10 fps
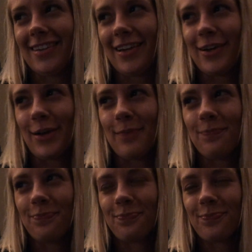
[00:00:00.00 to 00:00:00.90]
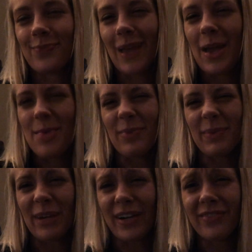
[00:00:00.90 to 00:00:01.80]
I don't know.
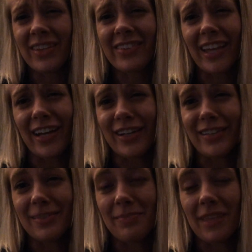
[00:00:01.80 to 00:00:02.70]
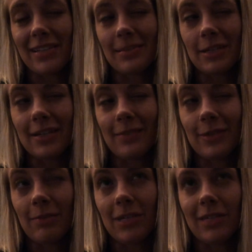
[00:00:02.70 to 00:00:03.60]
But part of me has like heard some things about him
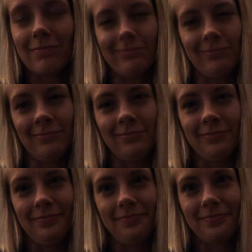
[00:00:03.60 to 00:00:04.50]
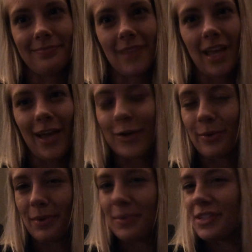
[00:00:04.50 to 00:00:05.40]
where I'm like, I don't
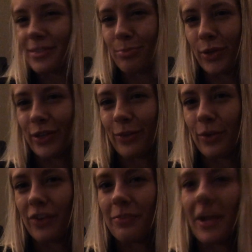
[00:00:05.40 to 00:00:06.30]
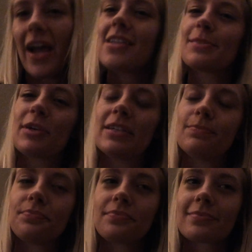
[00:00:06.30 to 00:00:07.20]
know. Maybe just pulling the wool over my eyes. But
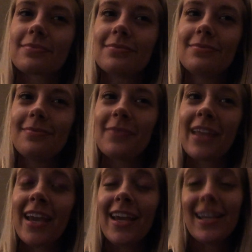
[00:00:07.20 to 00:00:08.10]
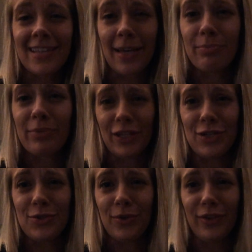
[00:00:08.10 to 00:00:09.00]
he sang Billy
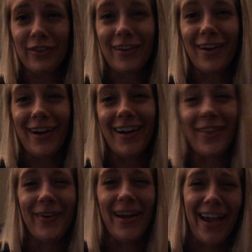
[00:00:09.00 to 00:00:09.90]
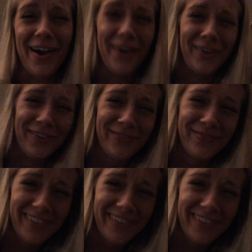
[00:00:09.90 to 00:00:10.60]
Joel in the car on the way home.